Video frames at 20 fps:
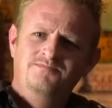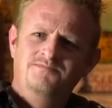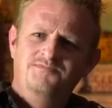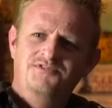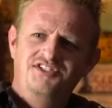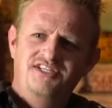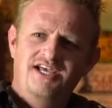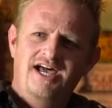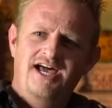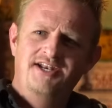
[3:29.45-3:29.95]

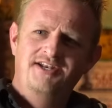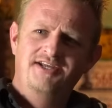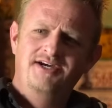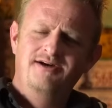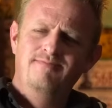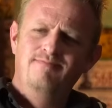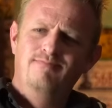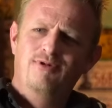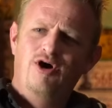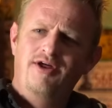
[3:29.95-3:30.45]
Signed
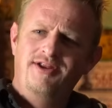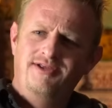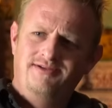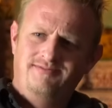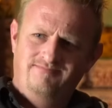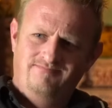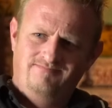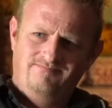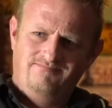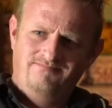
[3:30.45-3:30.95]
up, bought it.
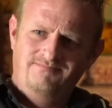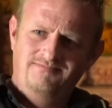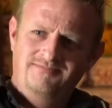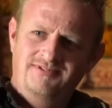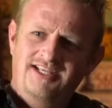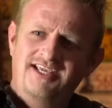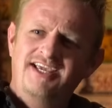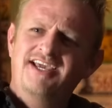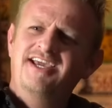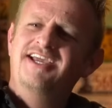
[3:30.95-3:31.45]

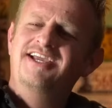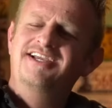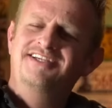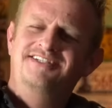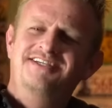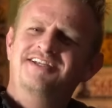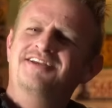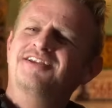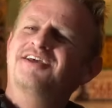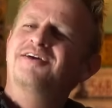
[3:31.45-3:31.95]
He
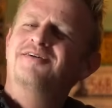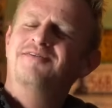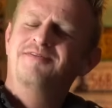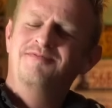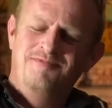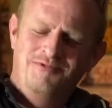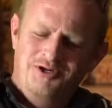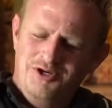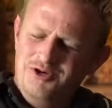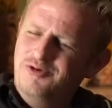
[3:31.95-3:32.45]
said,
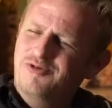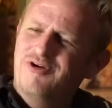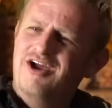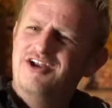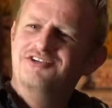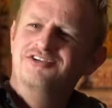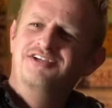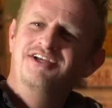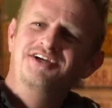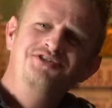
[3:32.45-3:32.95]

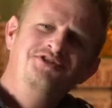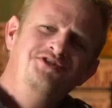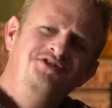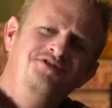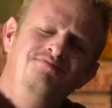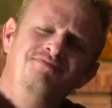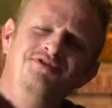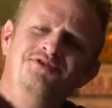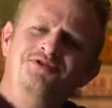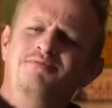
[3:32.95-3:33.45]

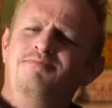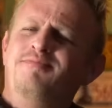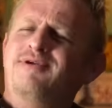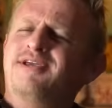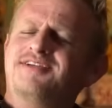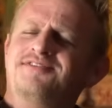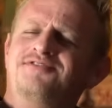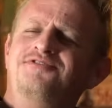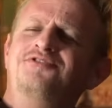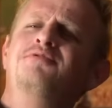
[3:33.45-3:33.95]
congratulations, Mister
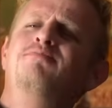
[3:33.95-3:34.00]
Pitts.